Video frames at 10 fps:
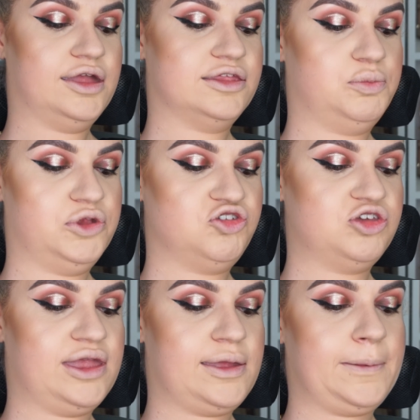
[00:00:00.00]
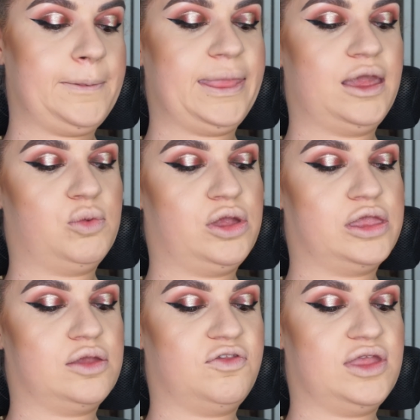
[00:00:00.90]
blusher, and we are
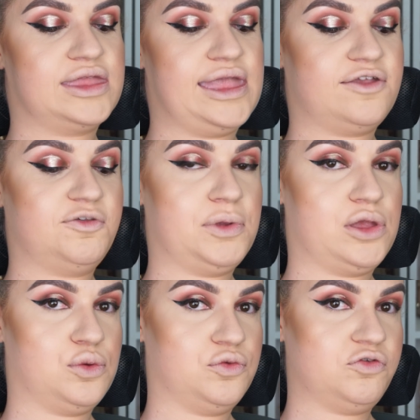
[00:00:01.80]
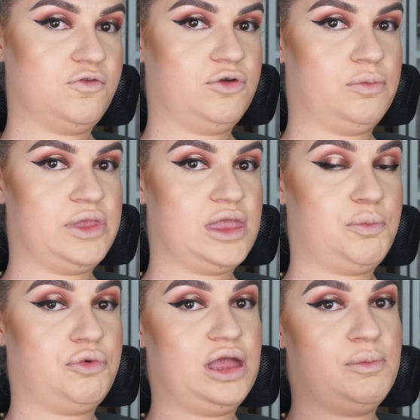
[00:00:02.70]
using Exposed from the
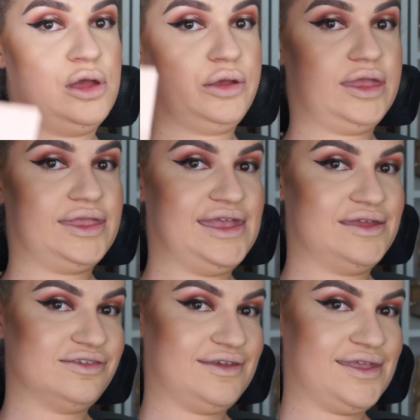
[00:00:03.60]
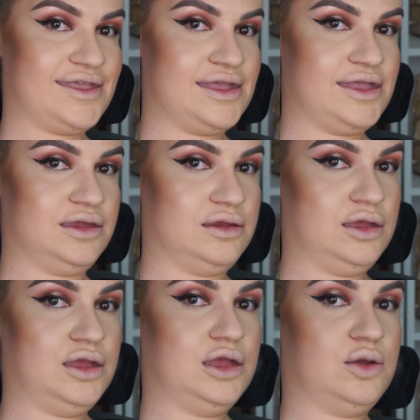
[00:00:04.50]
Primark kit again,
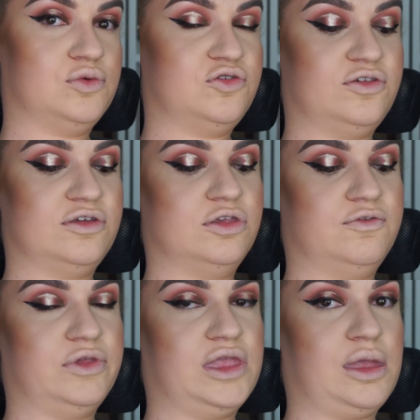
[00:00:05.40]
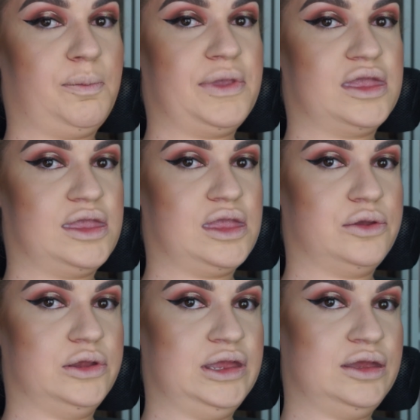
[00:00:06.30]
which is this lovely pinky
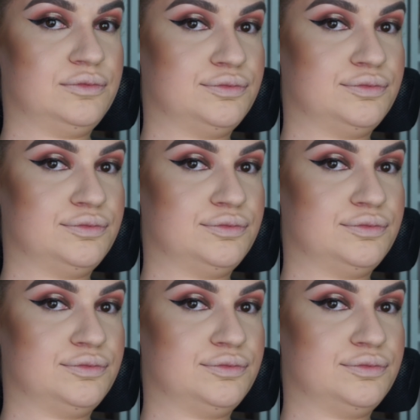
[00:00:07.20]
colour.